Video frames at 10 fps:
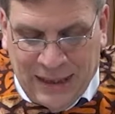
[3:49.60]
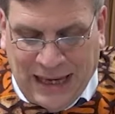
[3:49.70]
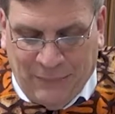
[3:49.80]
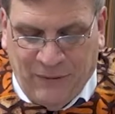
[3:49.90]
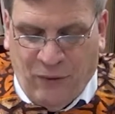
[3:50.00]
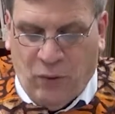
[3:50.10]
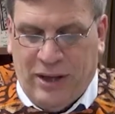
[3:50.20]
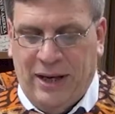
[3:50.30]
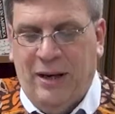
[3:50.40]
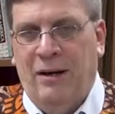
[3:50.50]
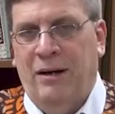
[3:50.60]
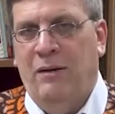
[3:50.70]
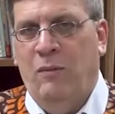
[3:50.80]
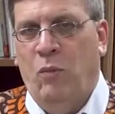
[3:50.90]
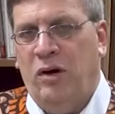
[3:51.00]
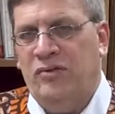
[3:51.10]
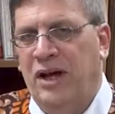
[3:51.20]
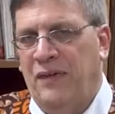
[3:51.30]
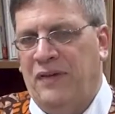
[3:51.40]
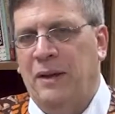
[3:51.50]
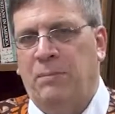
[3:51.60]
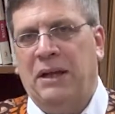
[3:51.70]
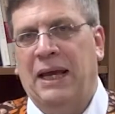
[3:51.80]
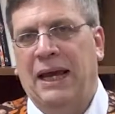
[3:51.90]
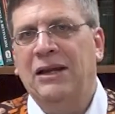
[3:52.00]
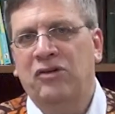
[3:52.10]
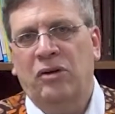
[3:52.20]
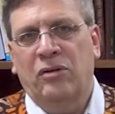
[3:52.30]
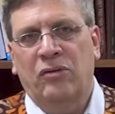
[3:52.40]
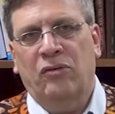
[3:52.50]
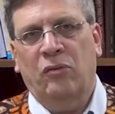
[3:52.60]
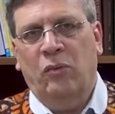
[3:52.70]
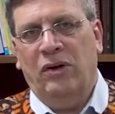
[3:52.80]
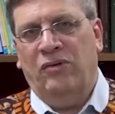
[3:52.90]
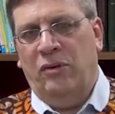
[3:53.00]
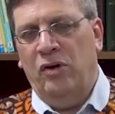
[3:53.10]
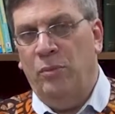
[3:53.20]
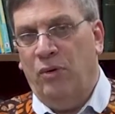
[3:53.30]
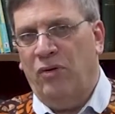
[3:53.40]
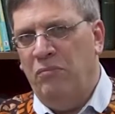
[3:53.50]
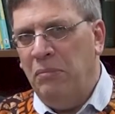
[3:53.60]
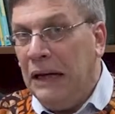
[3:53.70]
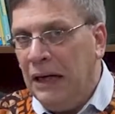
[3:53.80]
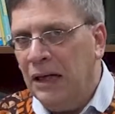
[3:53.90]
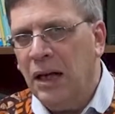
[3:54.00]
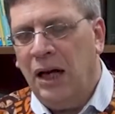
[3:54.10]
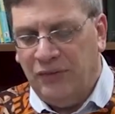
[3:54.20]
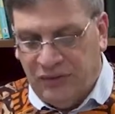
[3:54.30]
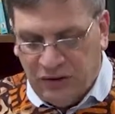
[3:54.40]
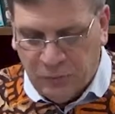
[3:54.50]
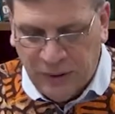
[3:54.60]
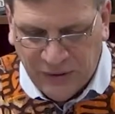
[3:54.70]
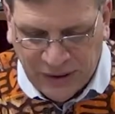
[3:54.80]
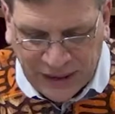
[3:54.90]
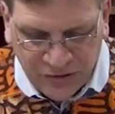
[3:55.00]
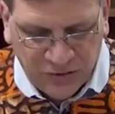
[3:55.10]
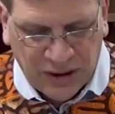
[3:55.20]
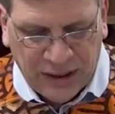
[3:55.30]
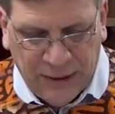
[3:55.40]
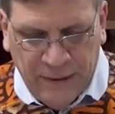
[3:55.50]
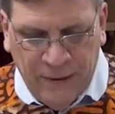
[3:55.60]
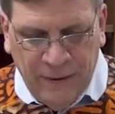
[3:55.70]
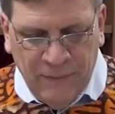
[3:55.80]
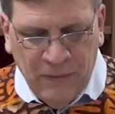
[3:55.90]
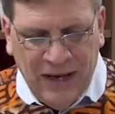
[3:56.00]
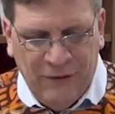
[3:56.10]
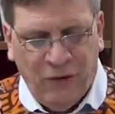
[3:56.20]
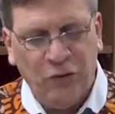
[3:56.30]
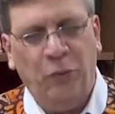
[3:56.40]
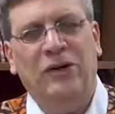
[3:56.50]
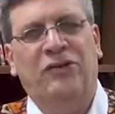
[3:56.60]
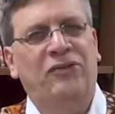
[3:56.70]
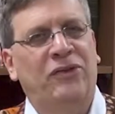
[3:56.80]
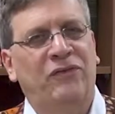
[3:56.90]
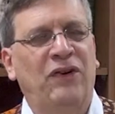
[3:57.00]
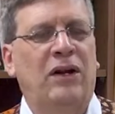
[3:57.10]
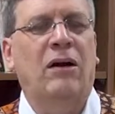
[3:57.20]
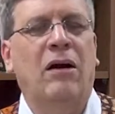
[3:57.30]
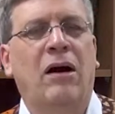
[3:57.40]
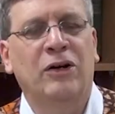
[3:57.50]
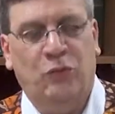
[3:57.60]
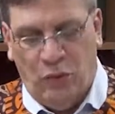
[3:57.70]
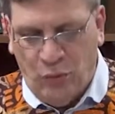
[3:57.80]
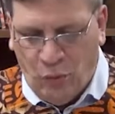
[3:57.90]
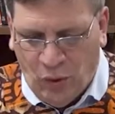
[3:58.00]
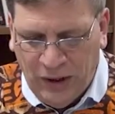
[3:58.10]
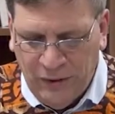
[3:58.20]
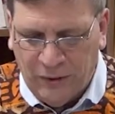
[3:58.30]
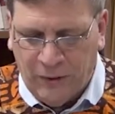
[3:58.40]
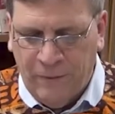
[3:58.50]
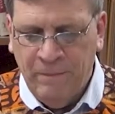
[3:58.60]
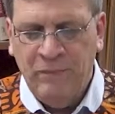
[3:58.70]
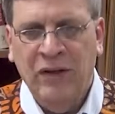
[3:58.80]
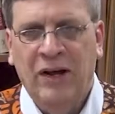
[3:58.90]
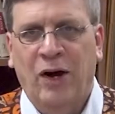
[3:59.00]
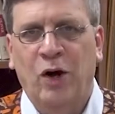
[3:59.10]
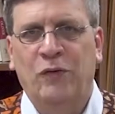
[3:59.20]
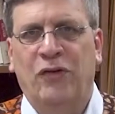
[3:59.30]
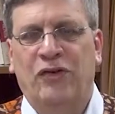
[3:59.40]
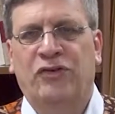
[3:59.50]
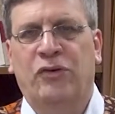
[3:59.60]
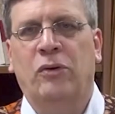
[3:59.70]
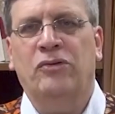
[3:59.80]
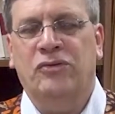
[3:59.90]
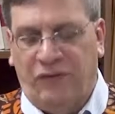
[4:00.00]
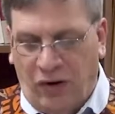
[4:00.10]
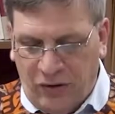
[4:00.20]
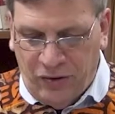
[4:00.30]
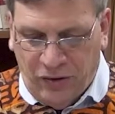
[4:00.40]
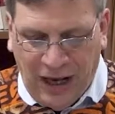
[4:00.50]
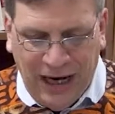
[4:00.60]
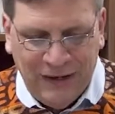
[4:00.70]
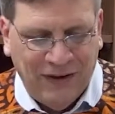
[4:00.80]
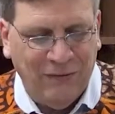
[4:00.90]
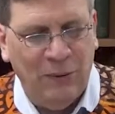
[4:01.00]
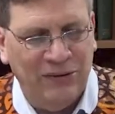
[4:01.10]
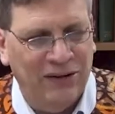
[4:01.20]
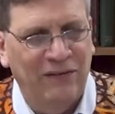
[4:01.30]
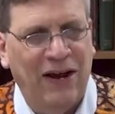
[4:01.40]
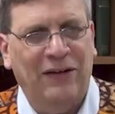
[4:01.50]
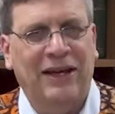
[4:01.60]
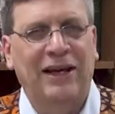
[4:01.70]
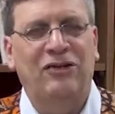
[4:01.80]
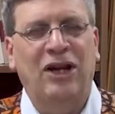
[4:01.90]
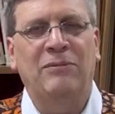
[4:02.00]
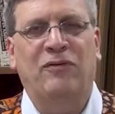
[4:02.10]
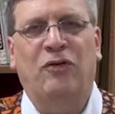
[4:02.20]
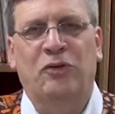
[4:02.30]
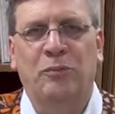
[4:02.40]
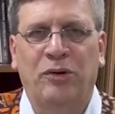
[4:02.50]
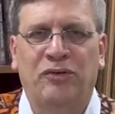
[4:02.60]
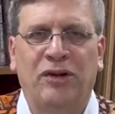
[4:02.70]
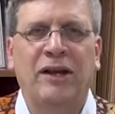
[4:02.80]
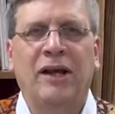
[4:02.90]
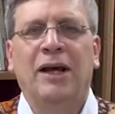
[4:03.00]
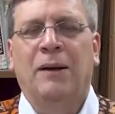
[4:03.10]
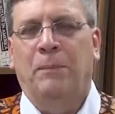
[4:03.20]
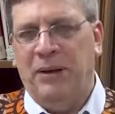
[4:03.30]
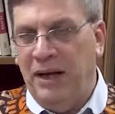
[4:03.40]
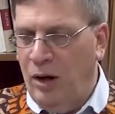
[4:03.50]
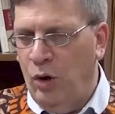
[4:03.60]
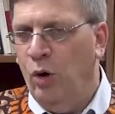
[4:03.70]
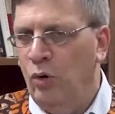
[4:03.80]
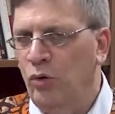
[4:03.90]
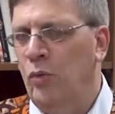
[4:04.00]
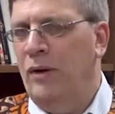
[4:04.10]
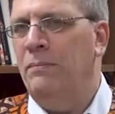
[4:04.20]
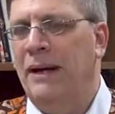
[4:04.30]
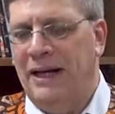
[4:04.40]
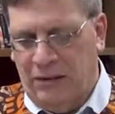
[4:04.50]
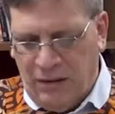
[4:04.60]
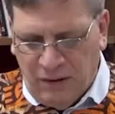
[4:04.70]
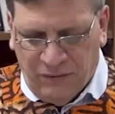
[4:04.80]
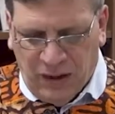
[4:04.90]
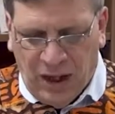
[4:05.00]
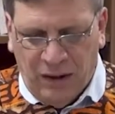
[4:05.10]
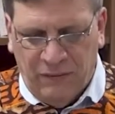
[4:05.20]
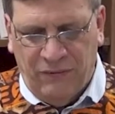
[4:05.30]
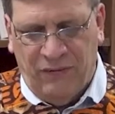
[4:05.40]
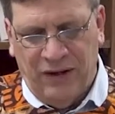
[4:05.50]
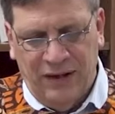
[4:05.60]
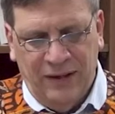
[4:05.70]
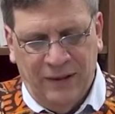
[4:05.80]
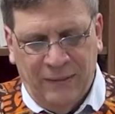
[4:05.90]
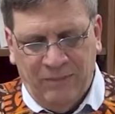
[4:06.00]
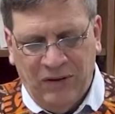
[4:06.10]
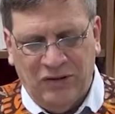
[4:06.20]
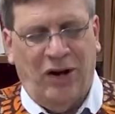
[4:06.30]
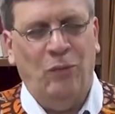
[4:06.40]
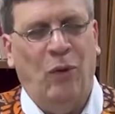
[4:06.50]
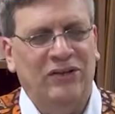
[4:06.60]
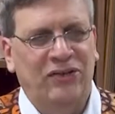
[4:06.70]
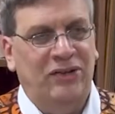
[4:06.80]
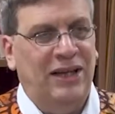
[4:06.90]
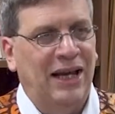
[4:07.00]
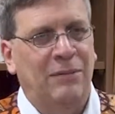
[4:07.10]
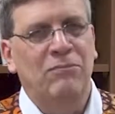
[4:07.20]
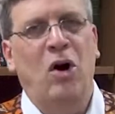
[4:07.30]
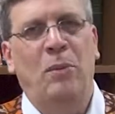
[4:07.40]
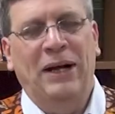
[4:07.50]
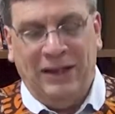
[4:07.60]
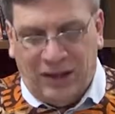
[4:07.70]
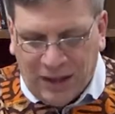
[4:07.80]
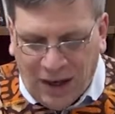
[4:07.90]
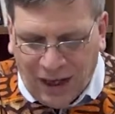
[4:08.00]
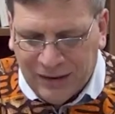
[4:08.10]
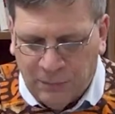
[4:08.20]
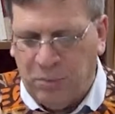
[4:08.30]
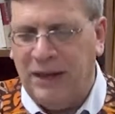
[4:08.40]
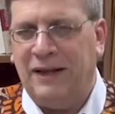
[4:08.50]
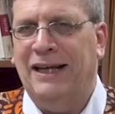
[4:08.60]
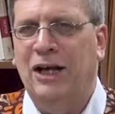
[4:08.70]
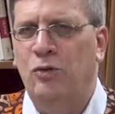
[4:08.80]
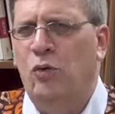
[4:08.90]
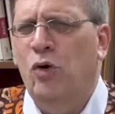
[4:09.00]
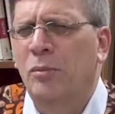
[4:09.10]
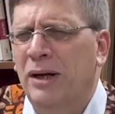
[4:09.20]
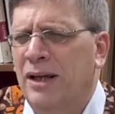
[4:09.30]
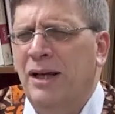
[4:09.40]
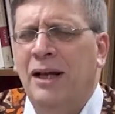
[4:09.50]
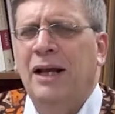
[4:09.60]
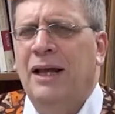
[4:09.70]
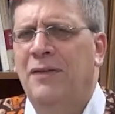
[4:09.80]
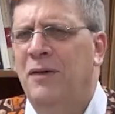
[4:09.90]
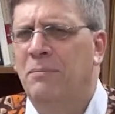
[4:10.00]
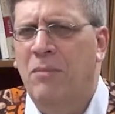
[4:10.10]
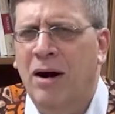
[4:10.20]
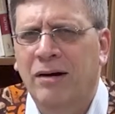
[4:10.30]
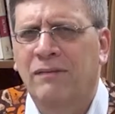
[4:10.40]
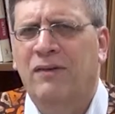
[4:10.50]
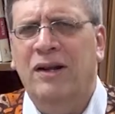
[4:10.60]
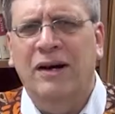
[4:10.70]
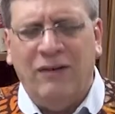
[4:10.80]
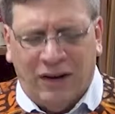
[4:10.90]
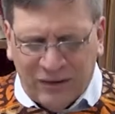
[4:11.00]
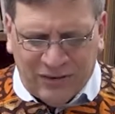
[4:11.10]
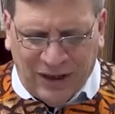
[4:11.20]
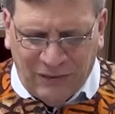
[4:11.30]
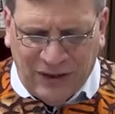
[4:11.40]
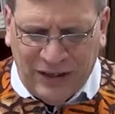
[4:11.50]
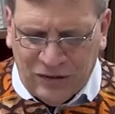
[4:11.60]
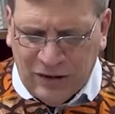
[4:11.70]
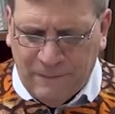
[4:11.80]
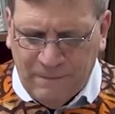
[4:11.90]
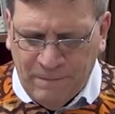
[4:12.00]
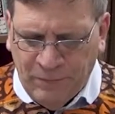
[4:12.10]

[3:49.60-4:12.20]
Now, before he works out the implications, what does the new birth mean to us experientially? He first wants us to fill our hearts with wonder over the source of new life. I've always loved how the King James Version puts it Behold, what manner of love. Uh, John wants us to take a moment and to contemplate the enormity and the marvel of our salvation.